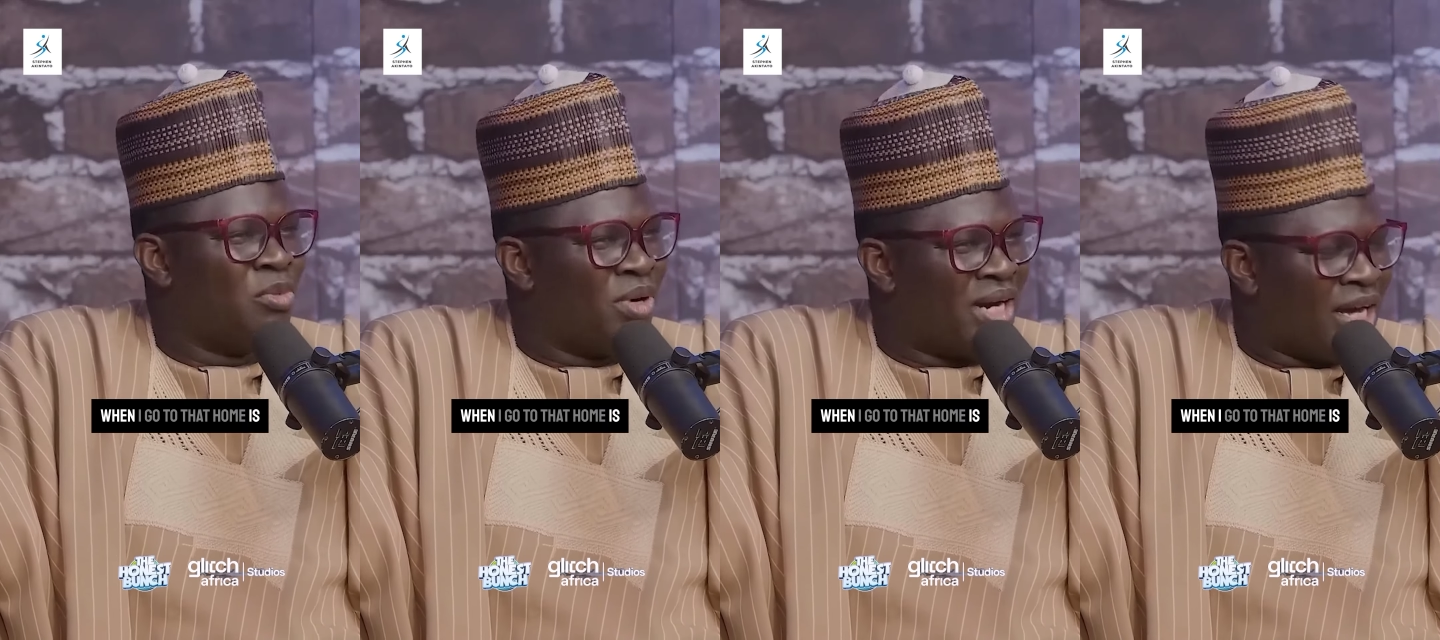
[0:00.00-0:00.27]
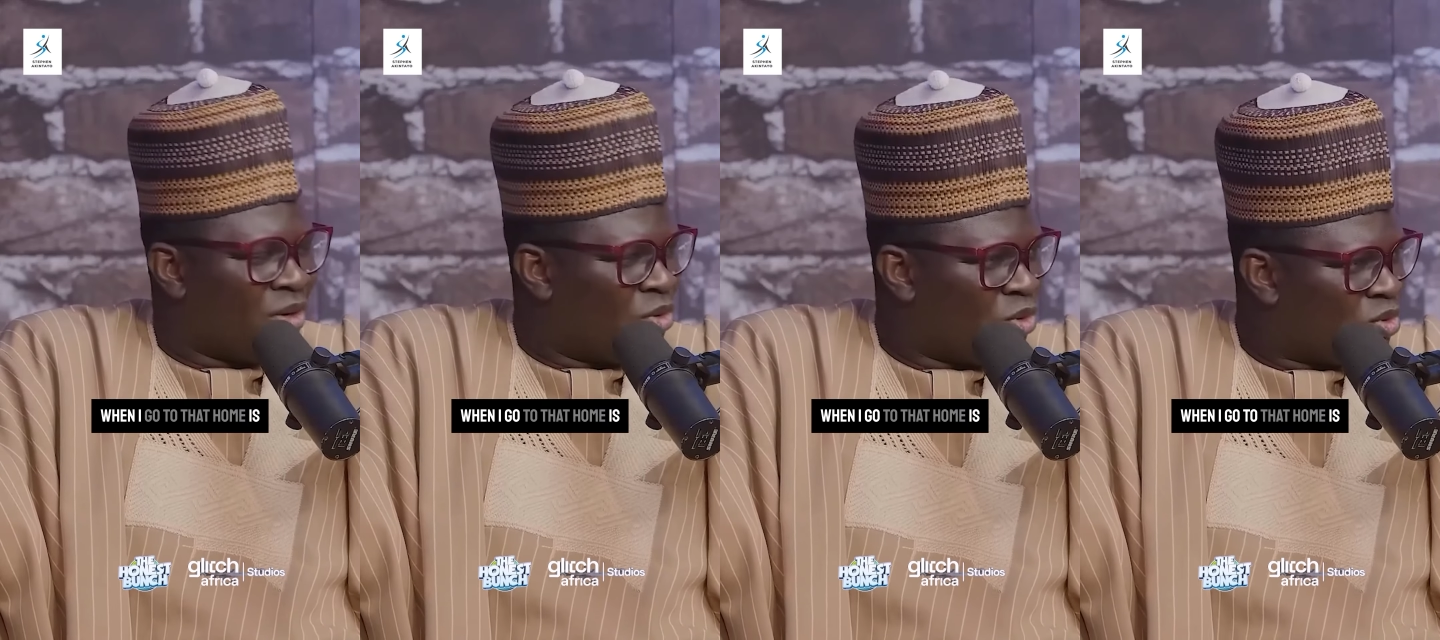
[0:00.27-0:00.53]

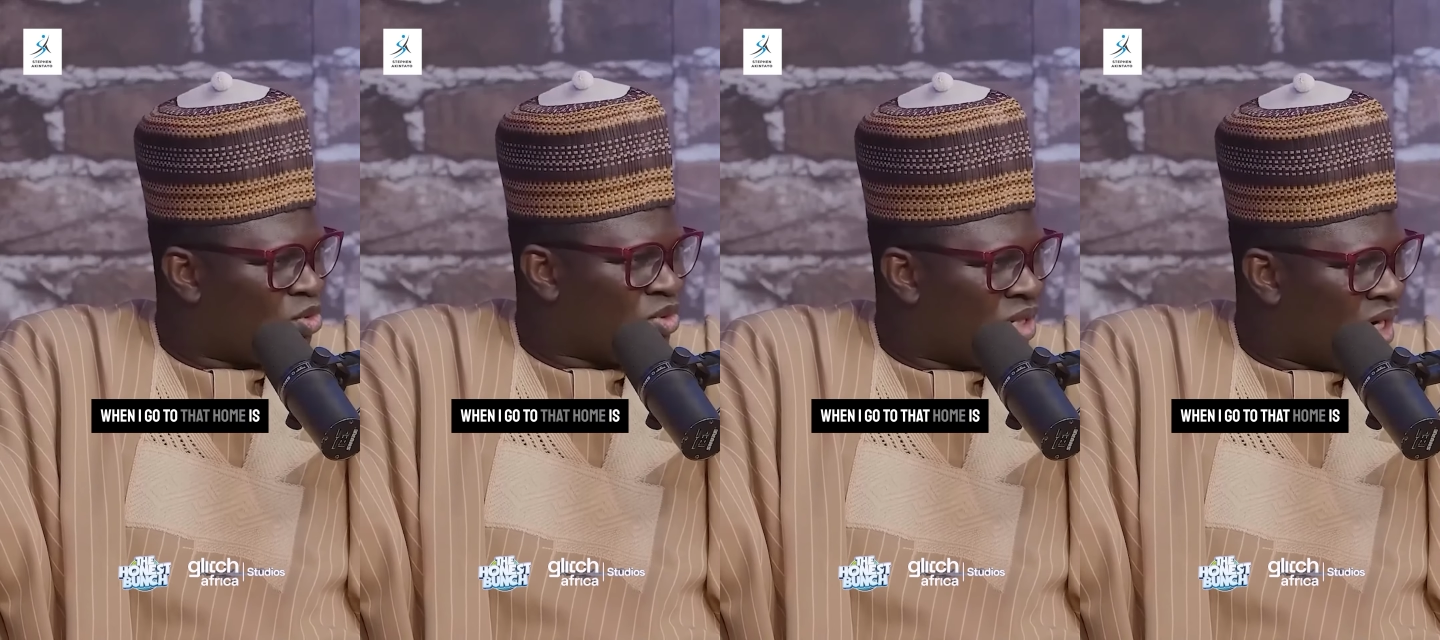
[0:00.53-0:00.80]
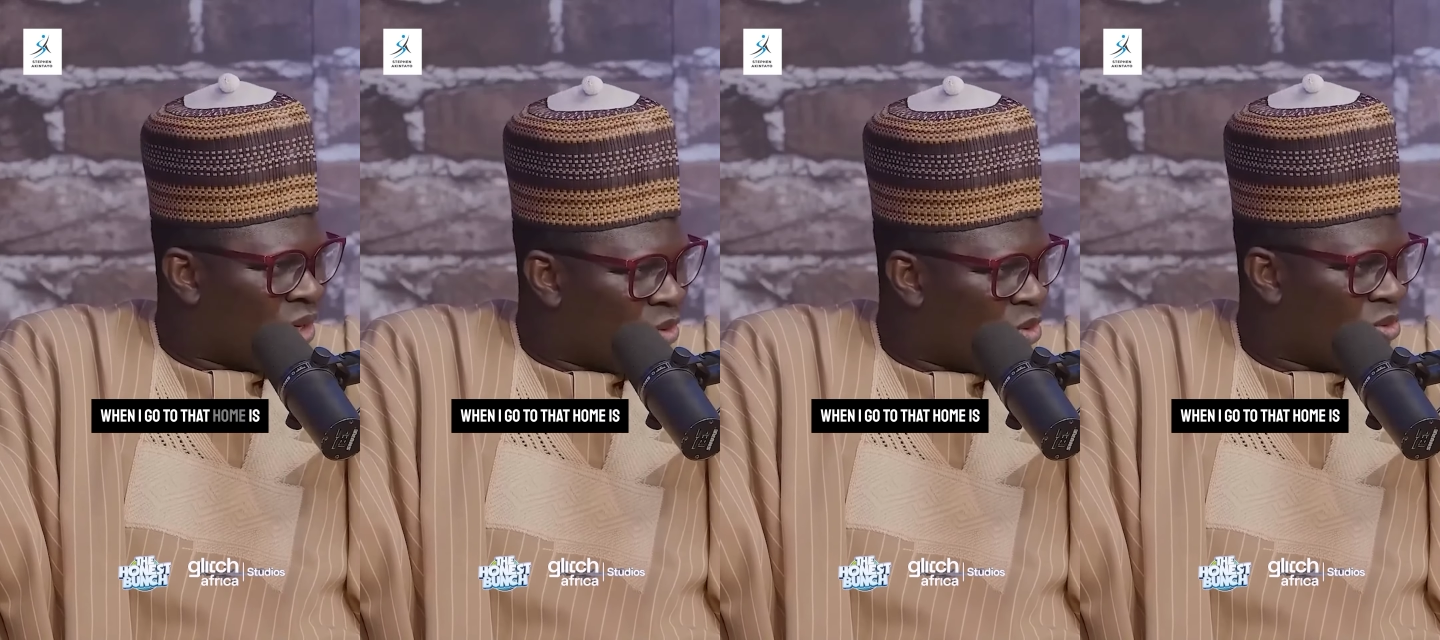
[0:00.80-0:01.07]
when I go to
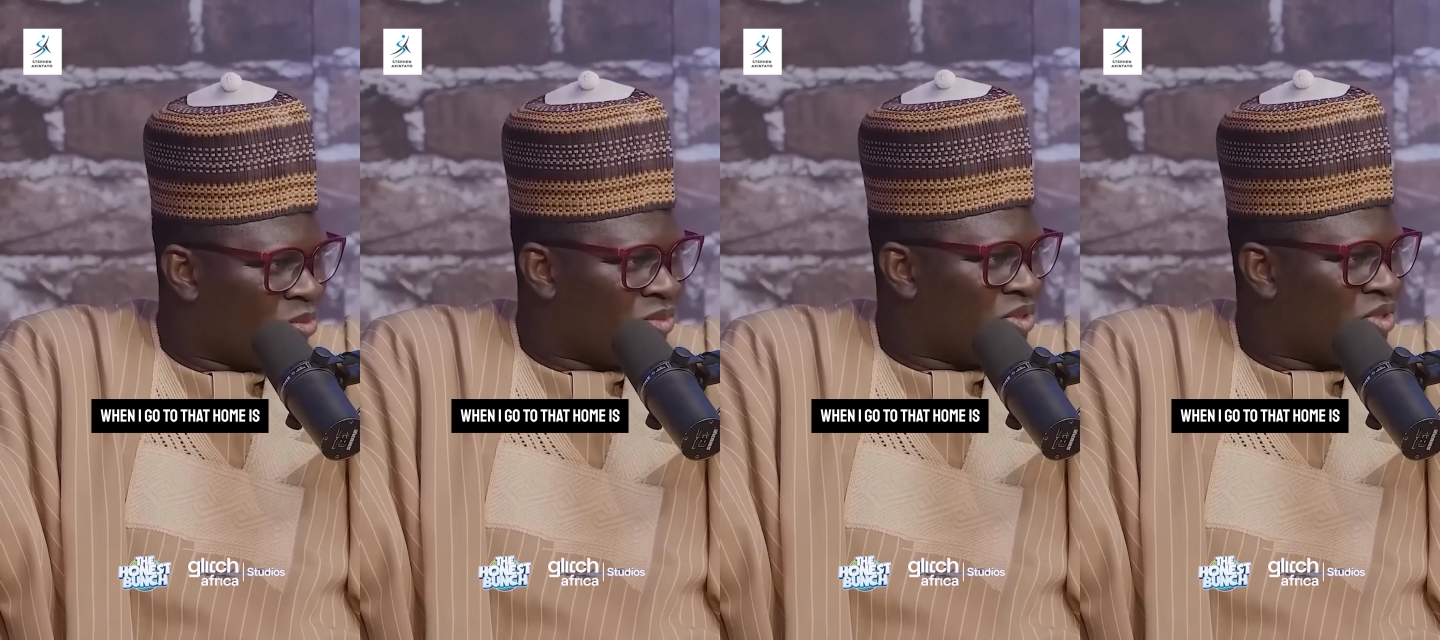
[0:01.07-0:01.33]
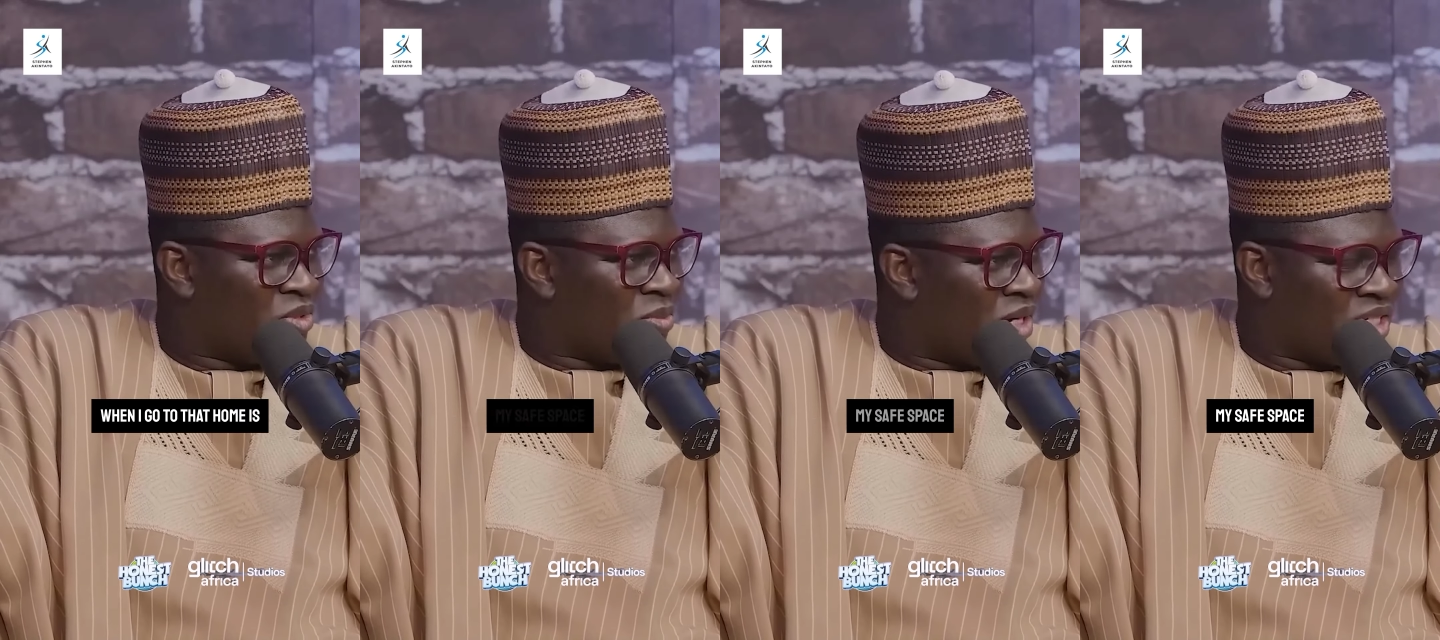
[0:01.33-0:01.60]
that home,
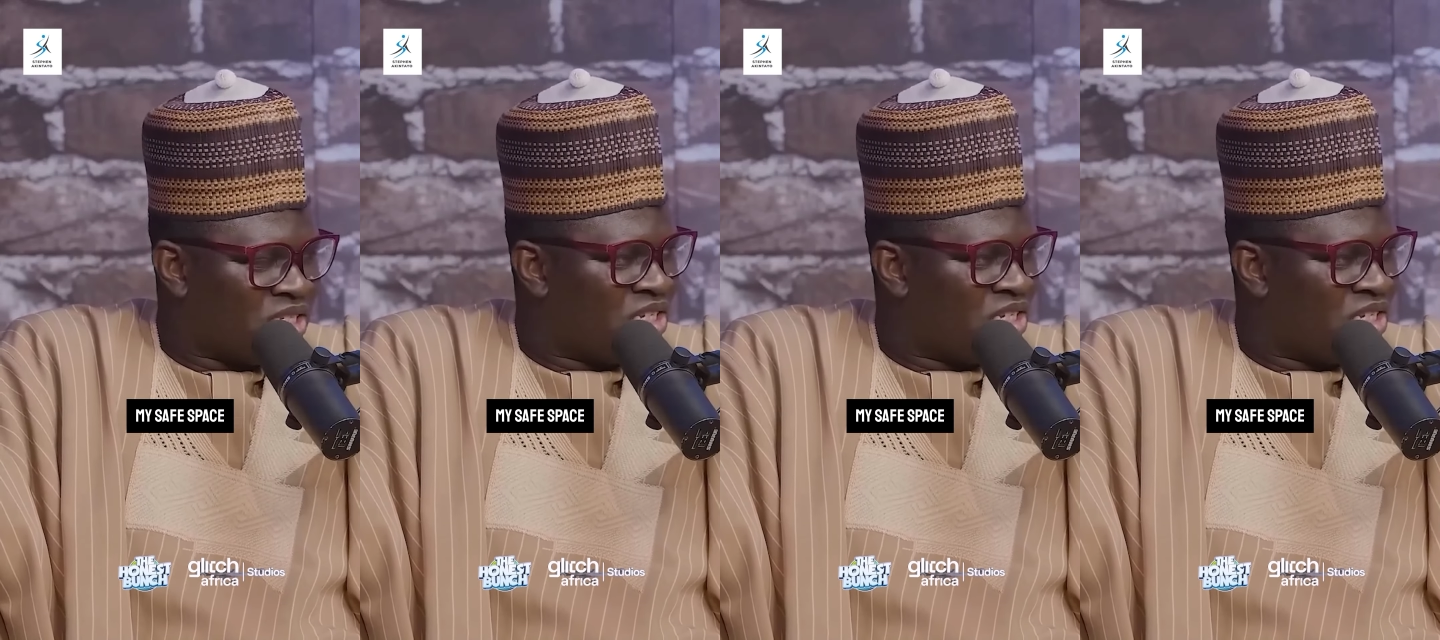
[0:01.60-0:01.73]
it's my